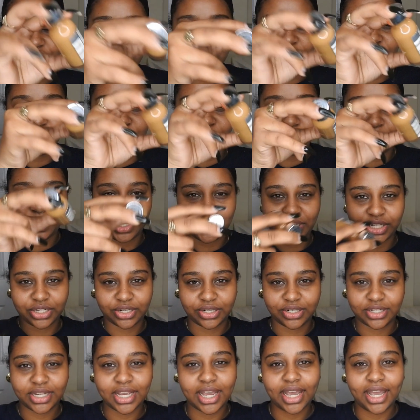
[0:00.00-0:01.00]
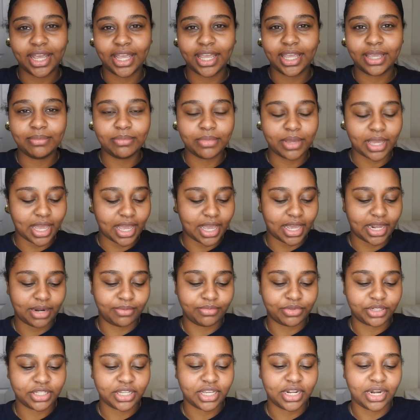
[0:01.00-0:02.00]
during the winter time, and
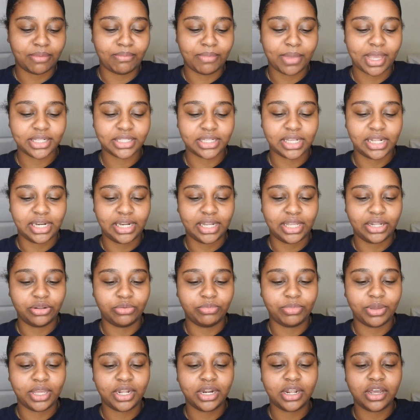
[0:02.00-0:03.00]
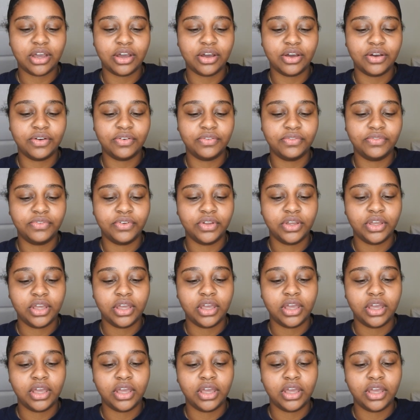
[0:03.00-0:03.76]
I'm just gonna mix a little bit of